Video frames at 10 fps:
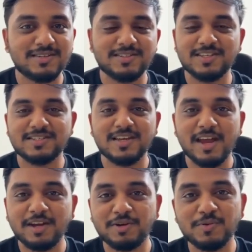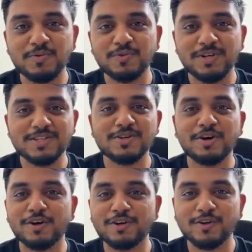Just head to
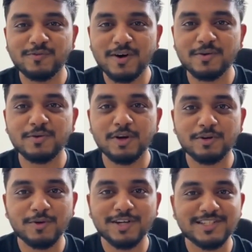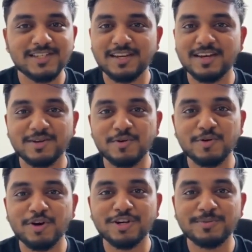discord.waku.org and our
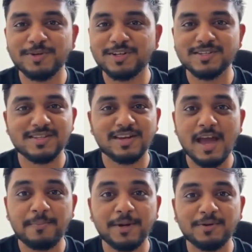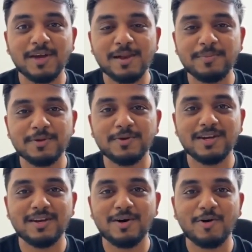co-contributors are happy to help you in